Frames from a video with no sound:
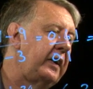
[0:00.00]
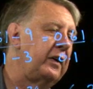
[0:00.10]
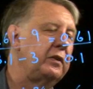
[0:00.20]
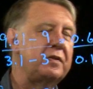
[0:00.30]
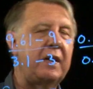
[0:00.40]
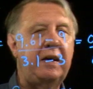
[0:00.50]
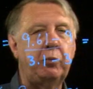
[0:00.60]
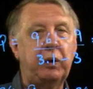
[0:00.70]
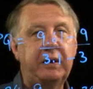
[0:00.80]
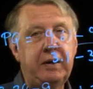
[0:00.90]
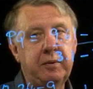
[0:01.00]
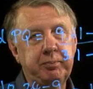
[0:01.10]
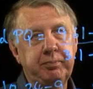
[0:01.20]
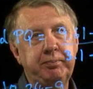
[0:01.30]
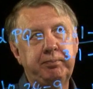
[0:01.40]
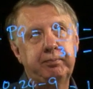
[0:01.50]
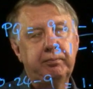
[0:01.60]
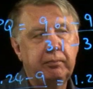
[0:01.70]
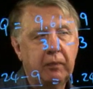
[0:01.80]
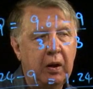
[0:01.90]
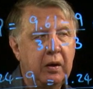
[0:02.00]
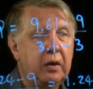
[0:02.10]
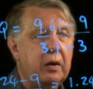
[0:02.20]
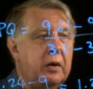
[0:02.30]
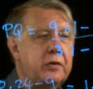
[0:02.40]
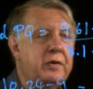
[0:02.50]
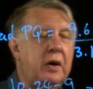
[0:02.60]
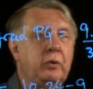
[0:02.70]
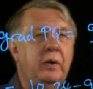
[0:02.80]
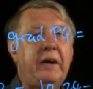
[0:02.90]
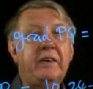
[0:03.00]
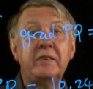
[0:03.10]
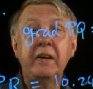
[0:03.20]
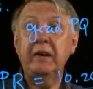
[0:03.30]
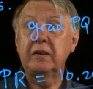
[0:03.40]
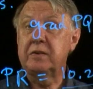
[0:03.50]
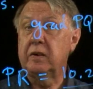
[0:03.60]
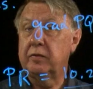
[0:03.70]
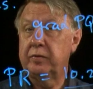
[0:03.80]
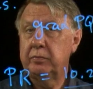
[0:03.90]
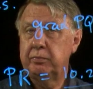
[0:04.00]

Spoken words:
goes that way. So it's negative.